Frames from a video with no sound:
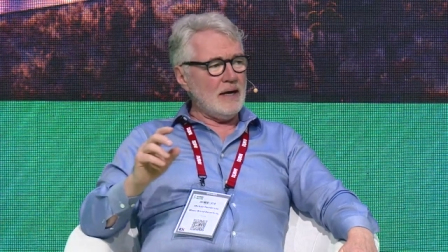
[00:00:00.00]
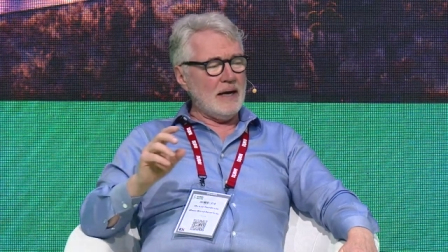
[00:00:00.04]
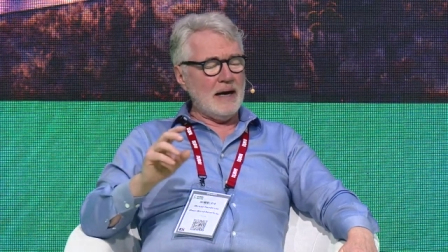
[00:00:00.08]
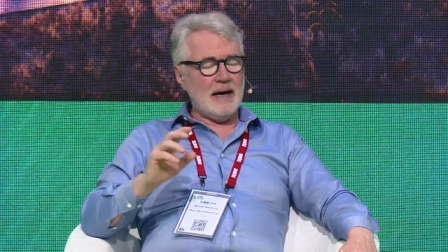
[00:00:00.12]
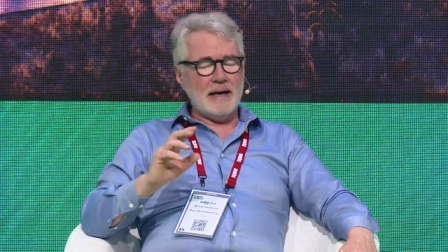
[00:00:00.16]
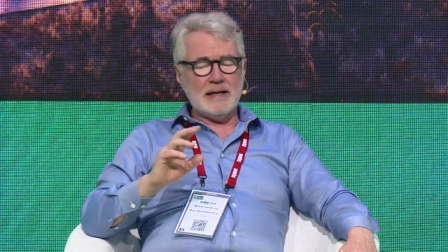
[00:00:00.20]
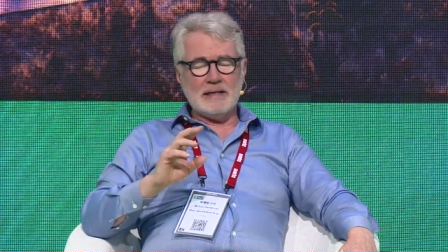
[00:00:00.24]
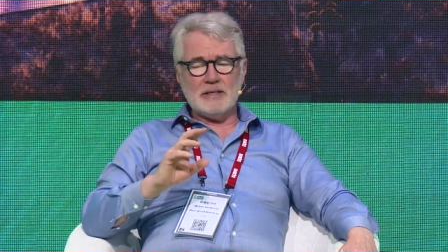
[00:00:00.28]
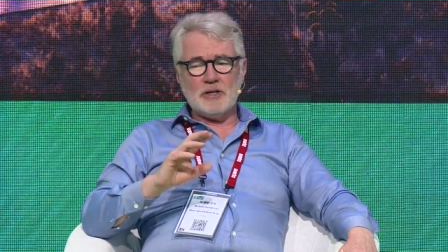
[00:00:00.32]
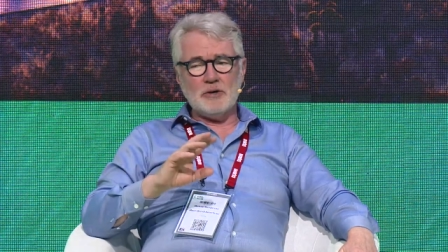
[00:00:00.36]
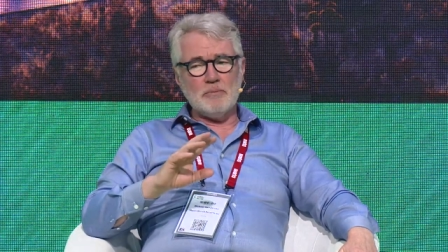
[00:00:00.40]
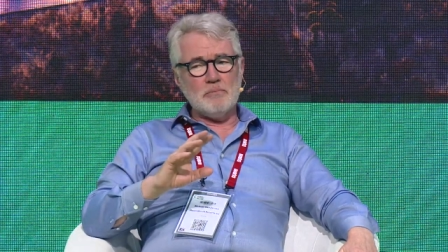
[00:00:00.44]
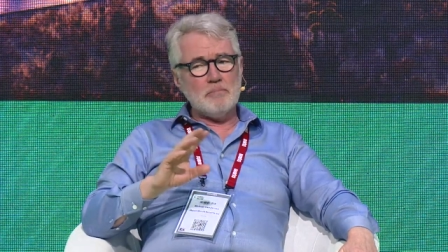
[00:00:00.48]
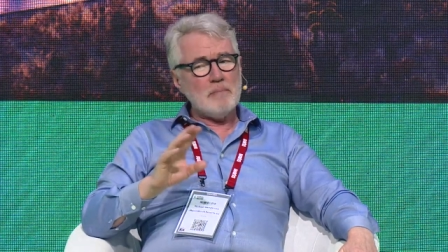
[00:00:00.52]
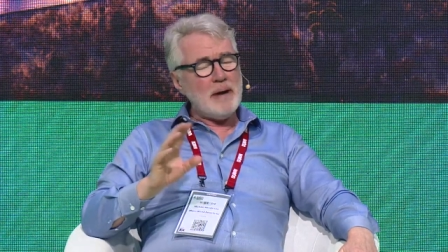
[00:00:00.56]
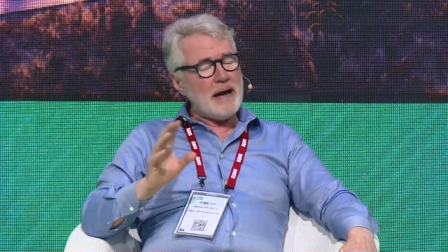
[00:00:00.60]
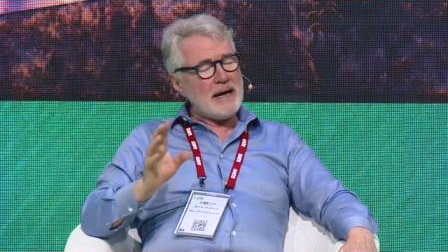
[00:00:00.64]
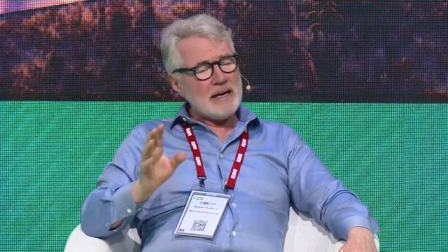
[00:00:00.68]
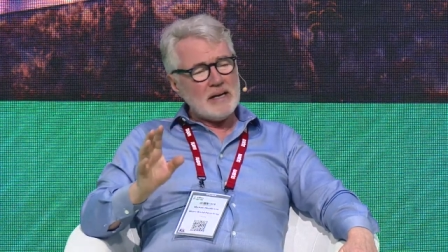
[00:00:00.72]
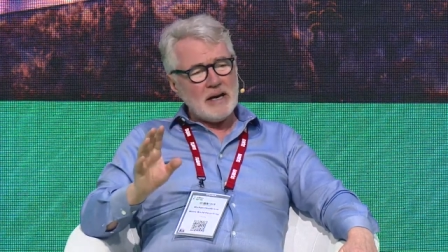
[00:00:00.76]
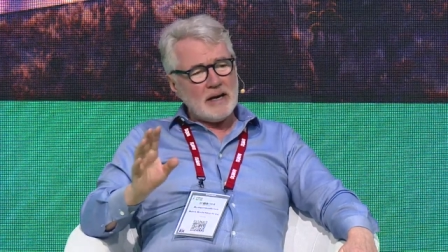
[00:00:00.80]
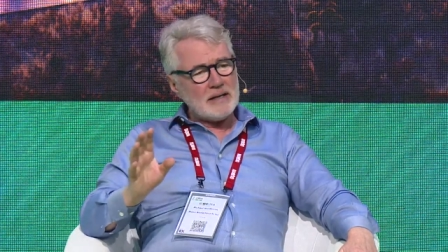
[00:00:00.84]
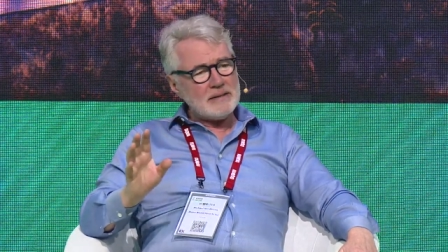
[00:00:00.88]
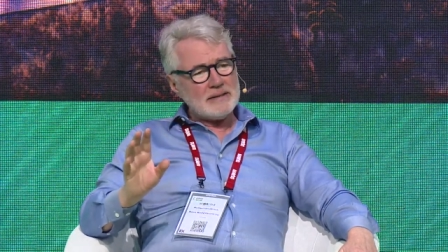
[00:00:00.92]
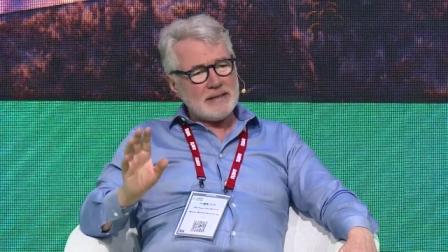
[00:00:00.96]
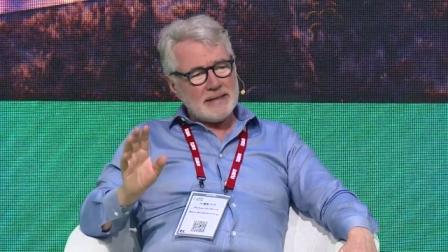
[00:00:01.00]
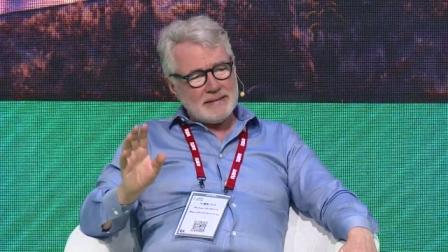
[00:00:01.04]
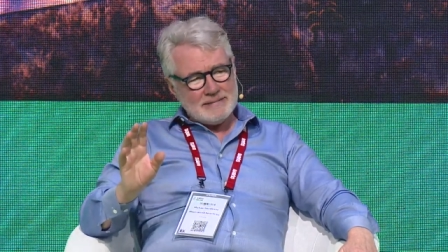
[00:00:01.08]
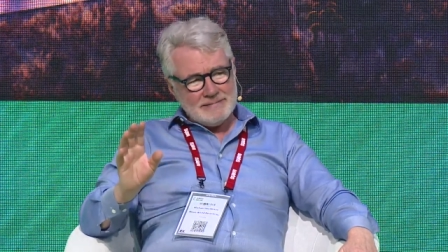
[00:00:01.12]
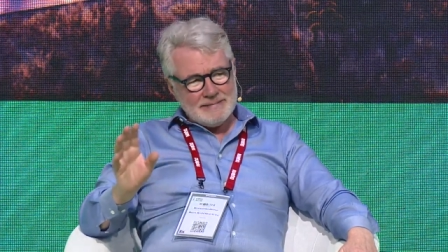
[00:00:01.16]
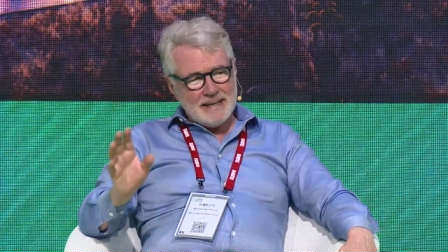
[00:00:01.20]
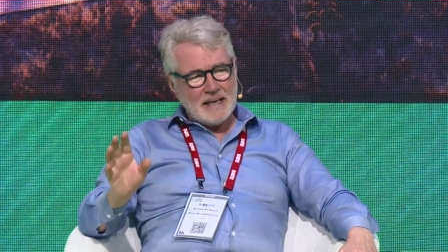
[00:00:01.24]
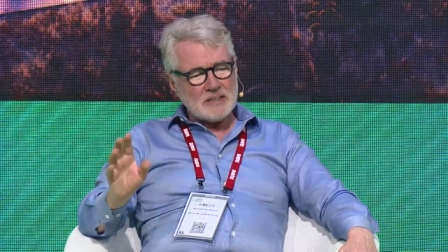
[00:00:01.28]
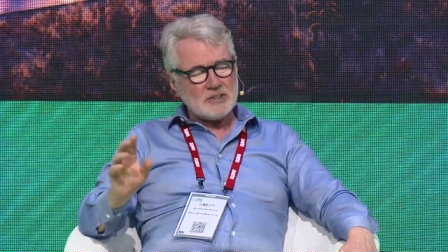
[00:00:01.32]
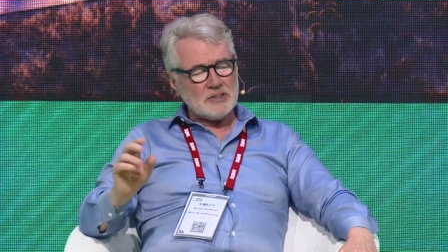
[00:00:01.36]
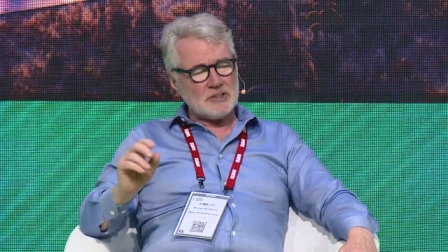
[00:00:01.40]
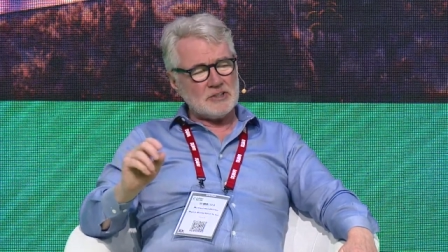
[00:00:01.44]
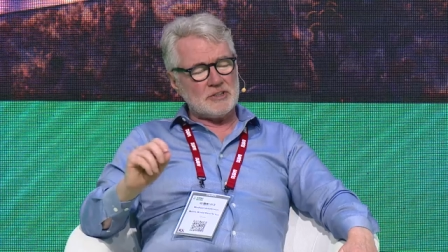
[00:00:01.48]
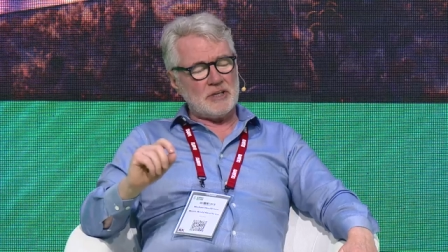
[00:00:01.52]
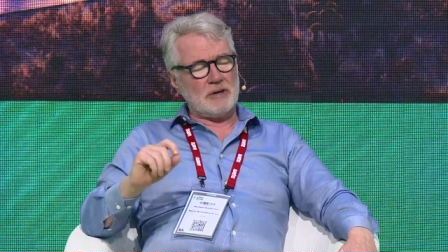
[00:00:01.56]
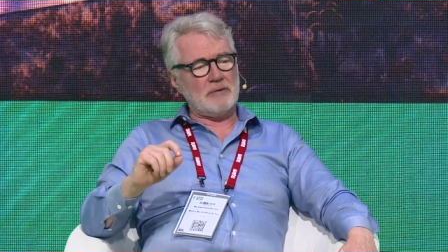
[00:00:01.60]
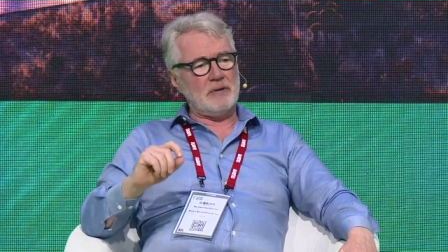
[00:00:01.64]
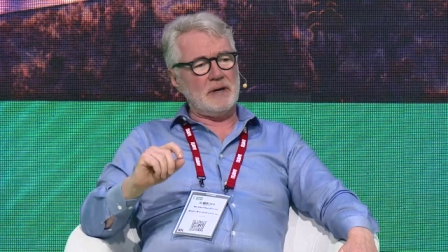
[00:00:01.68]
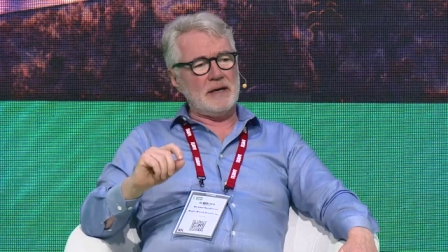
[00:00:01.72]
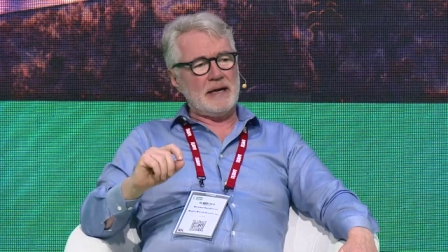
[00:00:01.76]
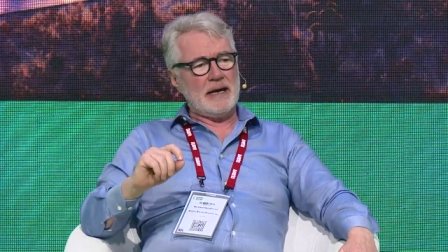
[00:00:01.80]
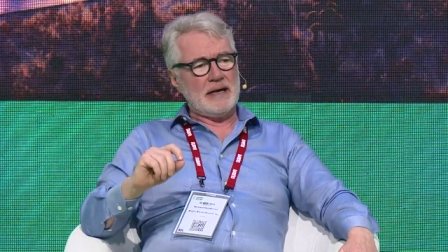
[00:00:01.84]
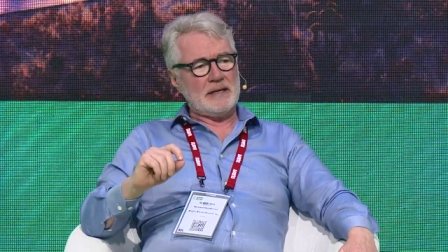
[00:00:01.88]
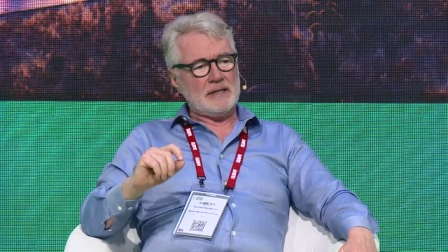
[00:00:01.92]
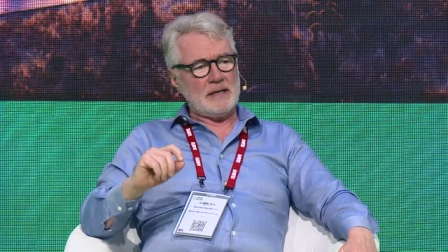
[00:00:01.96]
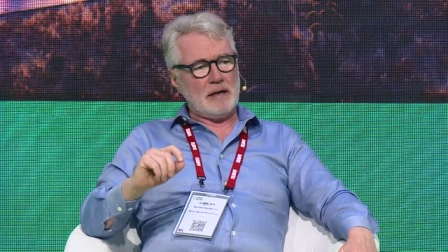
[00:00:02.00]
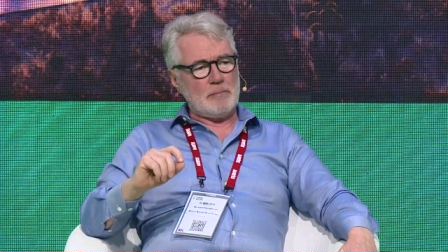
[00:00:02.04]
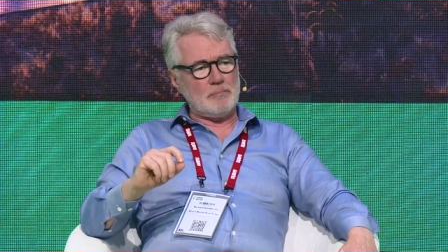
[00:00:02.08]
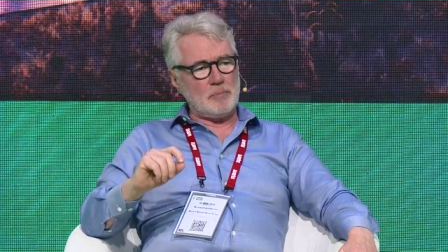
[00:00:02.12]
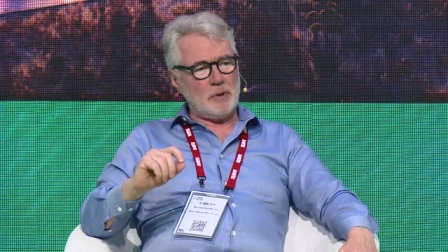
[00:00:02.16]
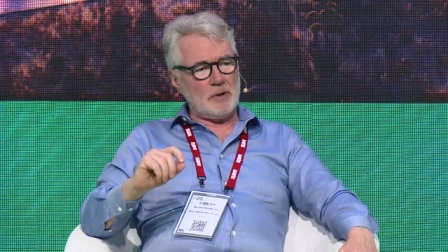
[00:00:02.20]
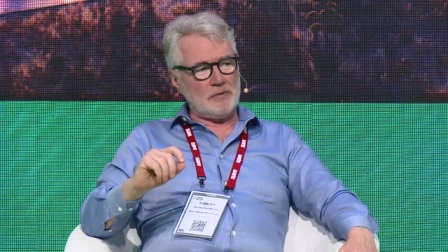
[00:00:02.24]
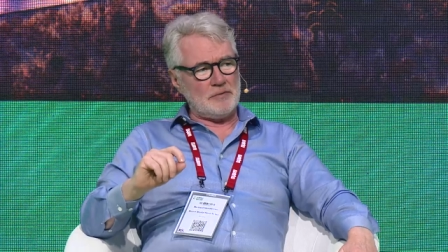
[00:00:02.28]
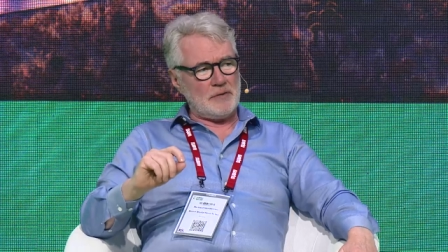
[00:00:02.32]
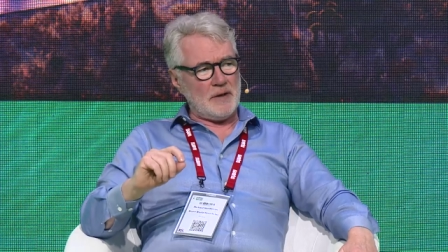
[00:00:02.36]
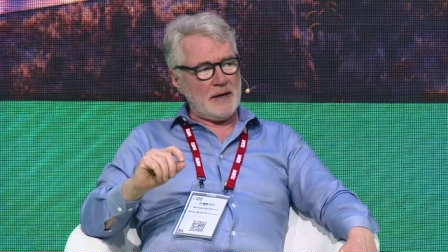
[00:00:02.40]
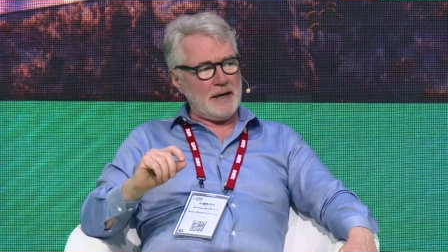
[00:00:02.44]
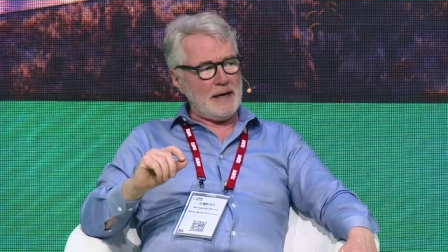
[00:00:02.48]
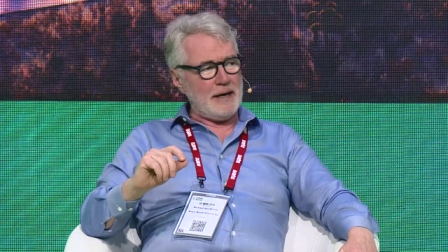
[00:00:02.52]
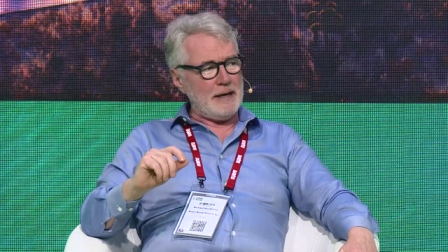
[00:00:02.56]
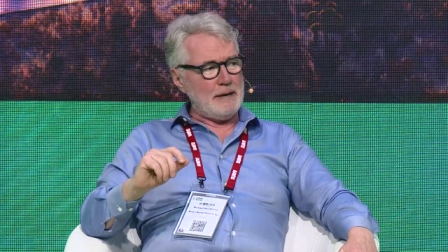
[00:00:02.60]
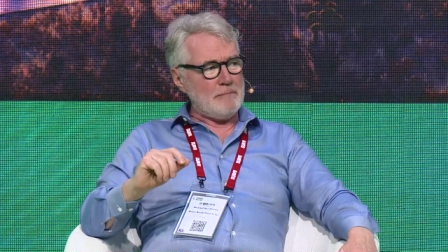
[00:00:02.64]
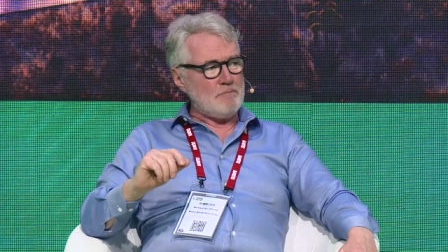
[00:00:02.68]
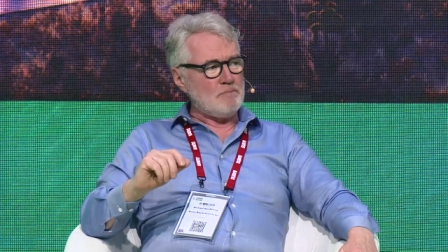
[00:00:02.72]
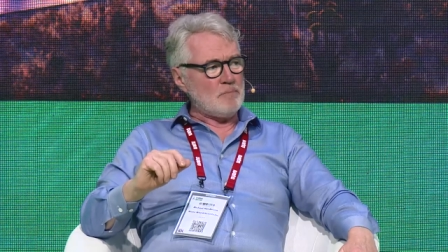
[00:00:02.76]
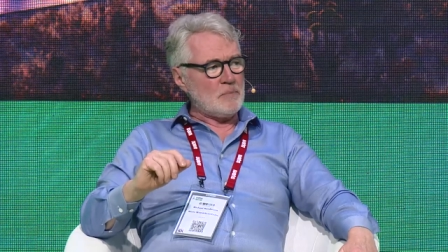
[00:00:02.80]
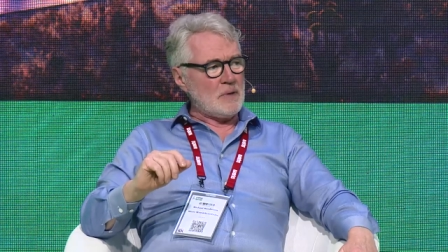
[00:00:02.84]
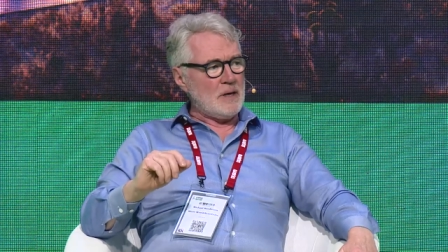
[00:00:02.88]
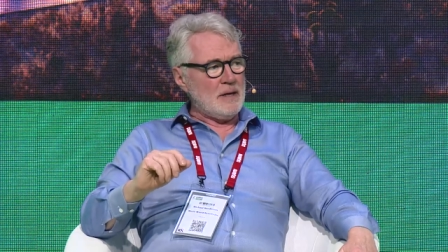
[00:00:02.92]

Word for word: And you may not necessarily end up with a